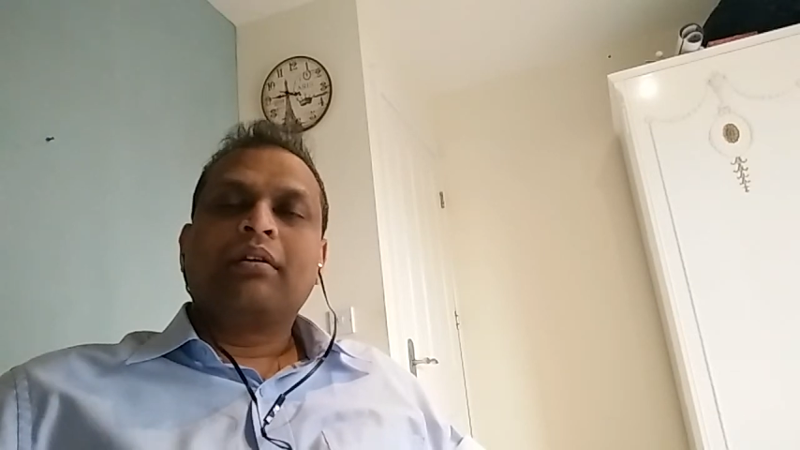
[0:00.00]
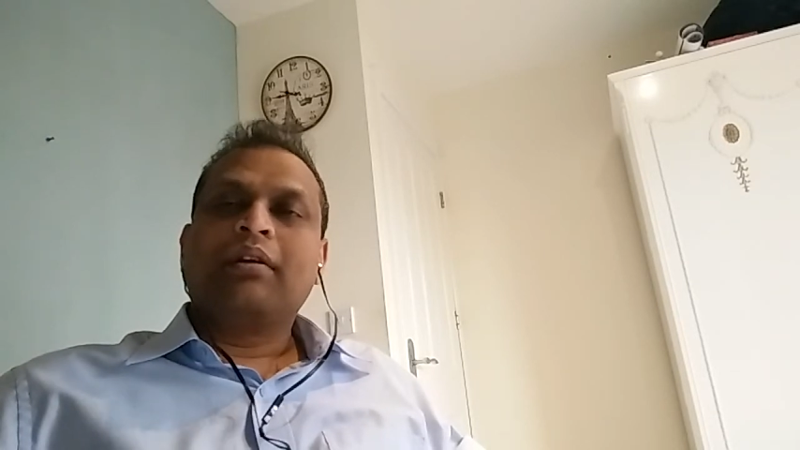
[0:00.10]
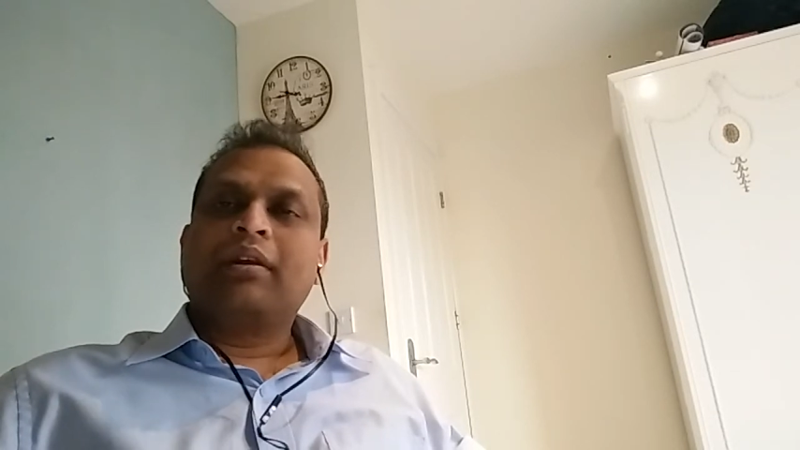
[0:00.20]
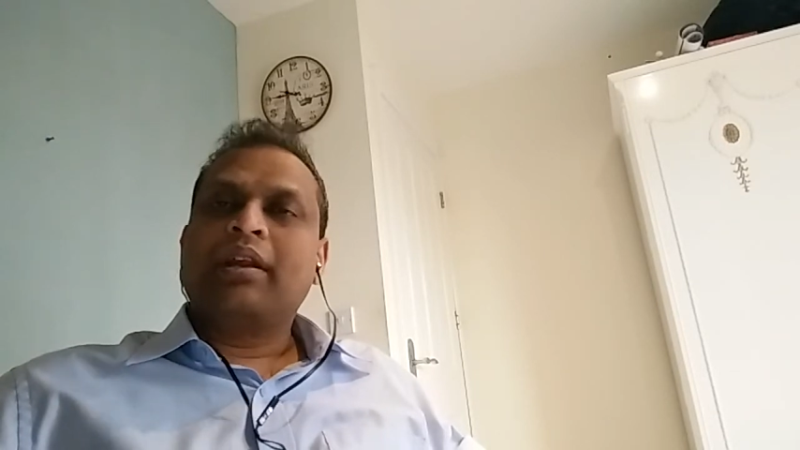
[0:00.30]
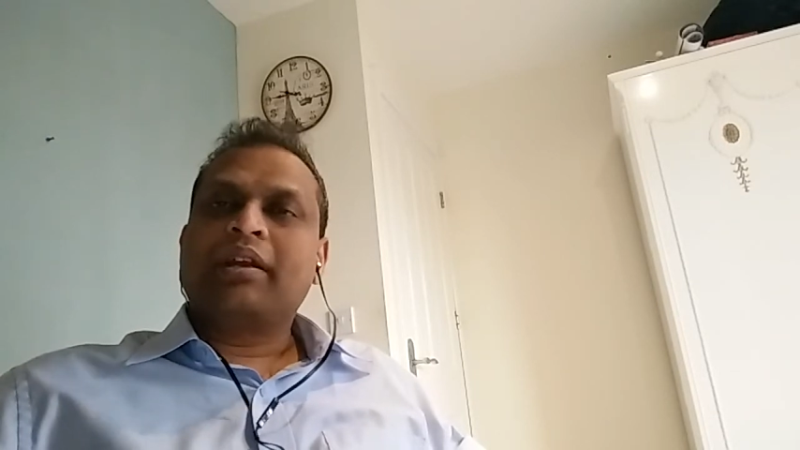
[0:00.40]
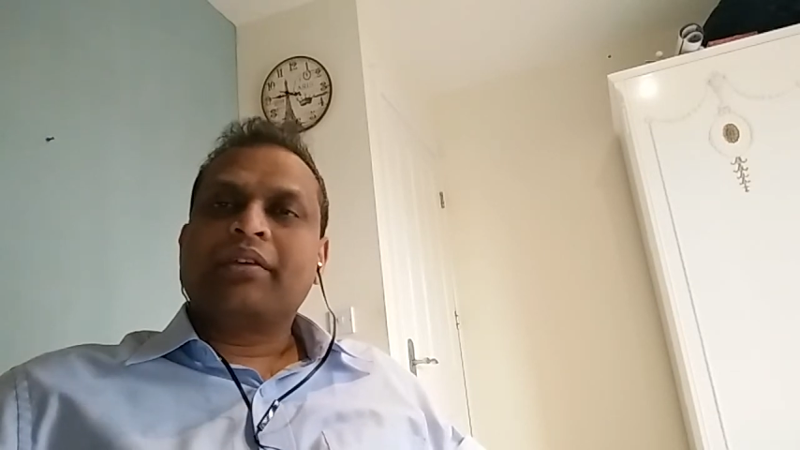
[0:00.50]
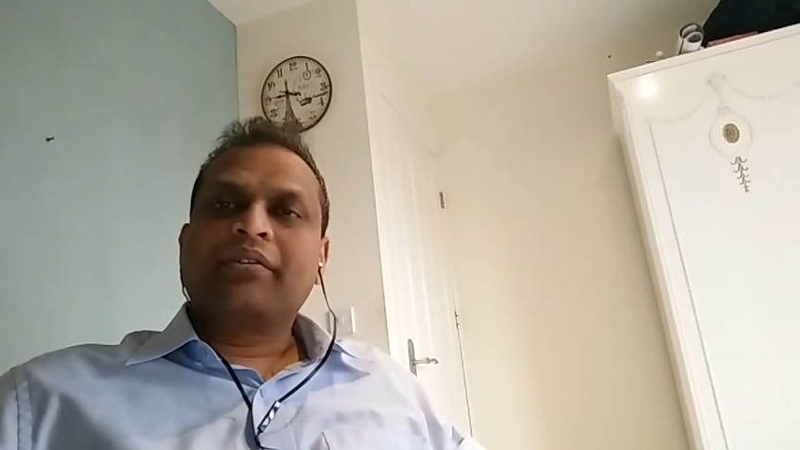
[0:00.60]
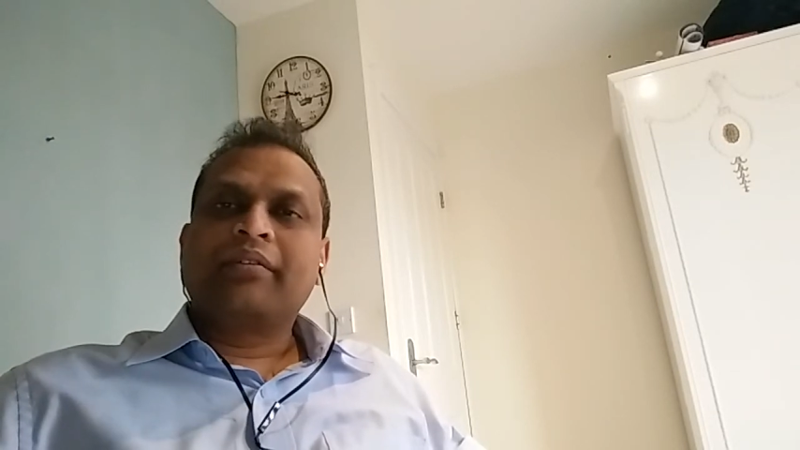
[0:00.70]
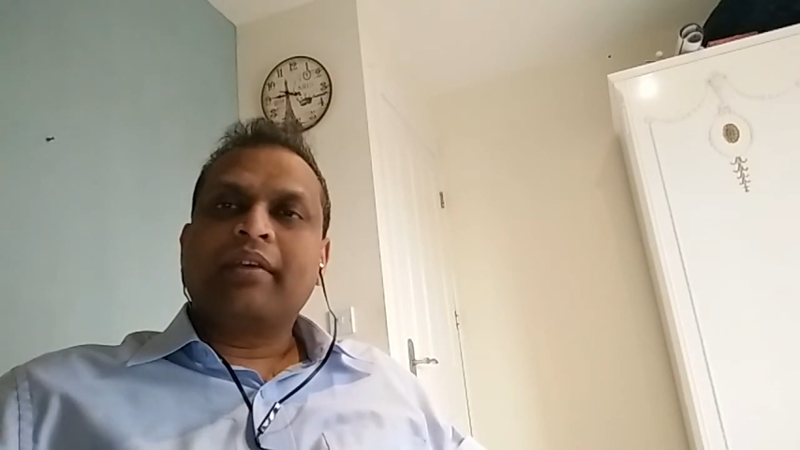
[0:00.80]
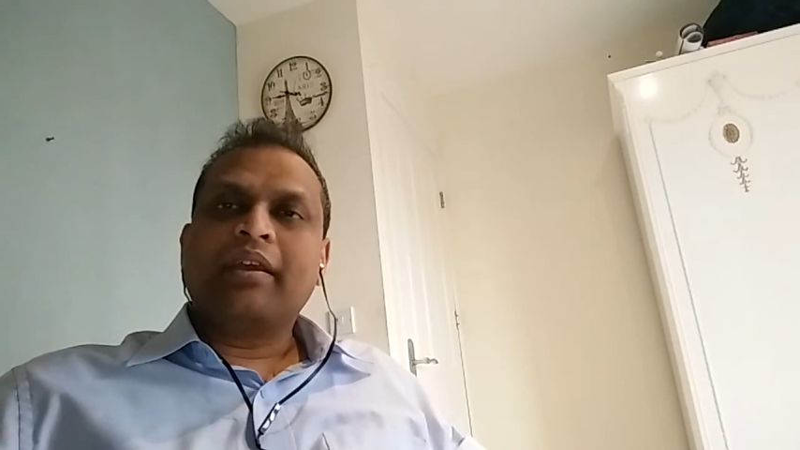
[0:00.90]
Let us
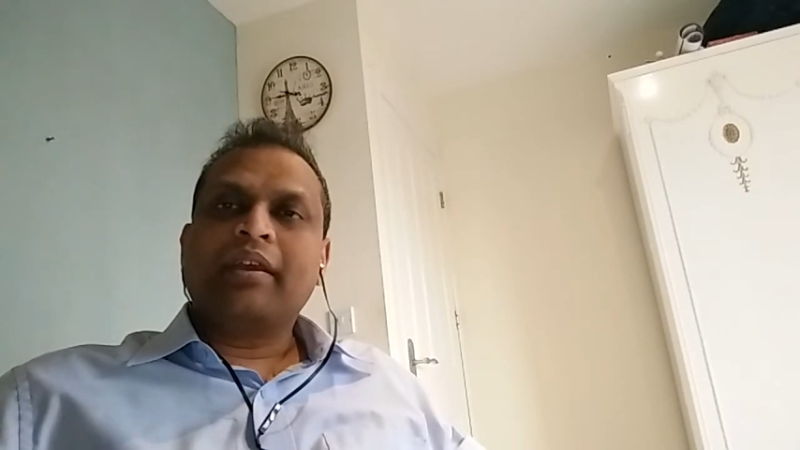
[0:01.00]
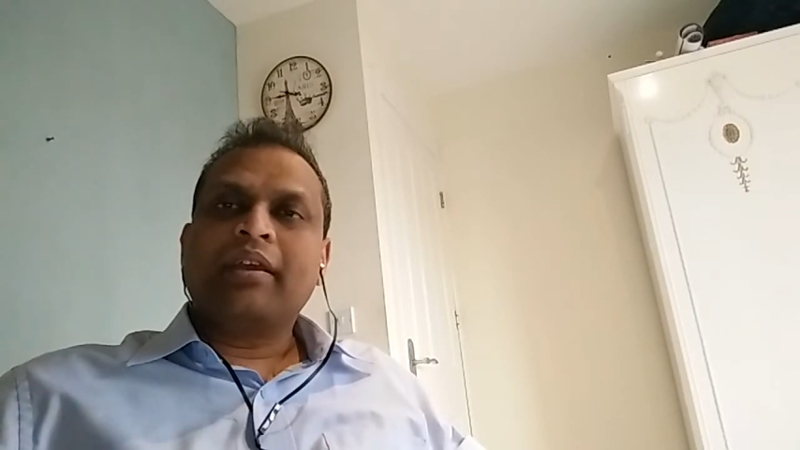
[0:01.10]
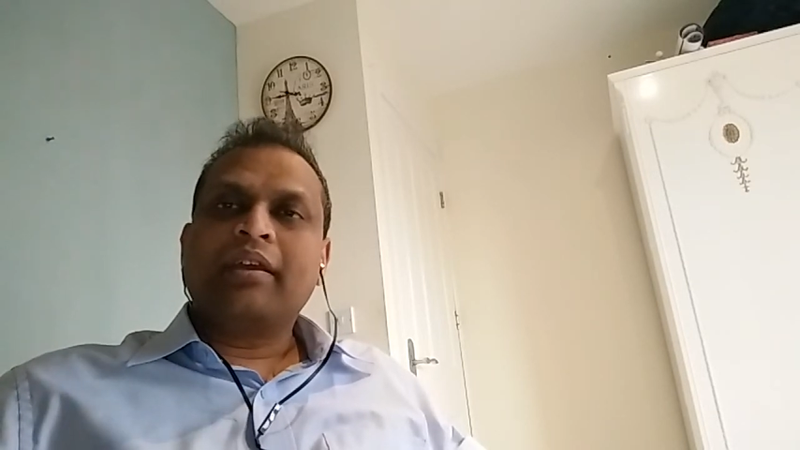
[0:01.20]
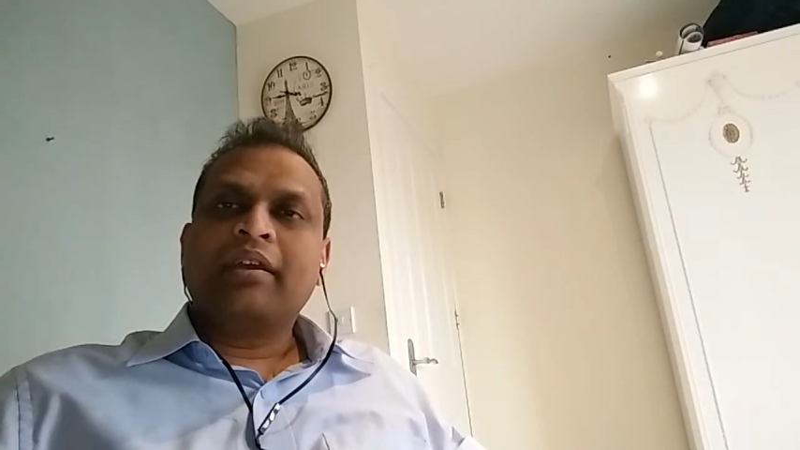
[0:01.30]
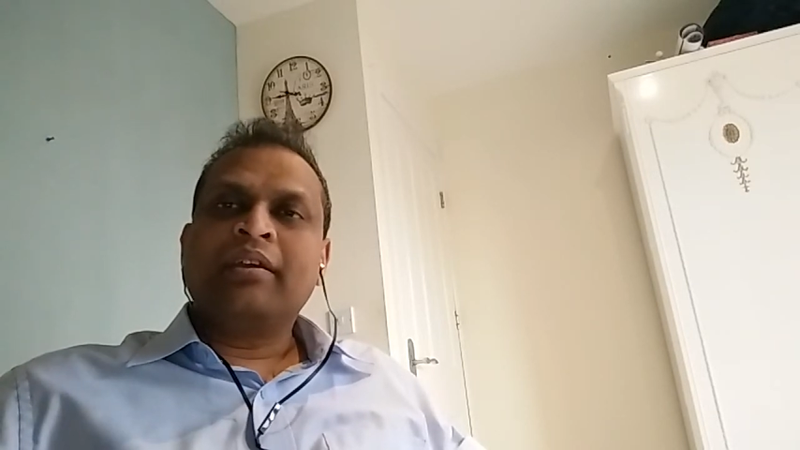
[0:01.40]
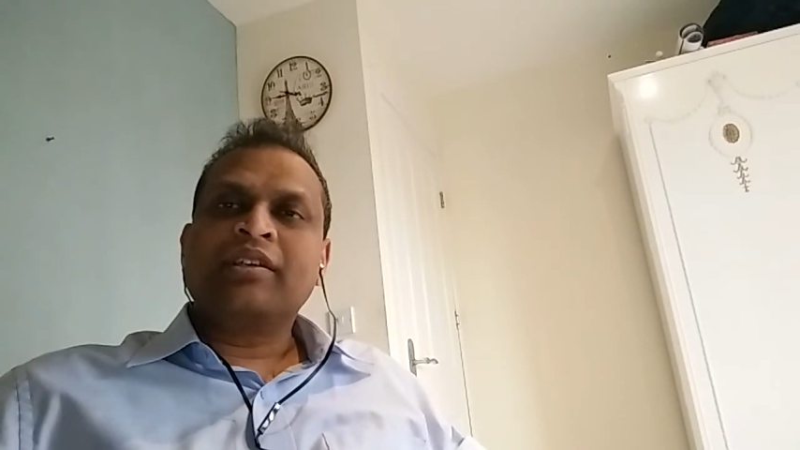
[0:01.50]
say a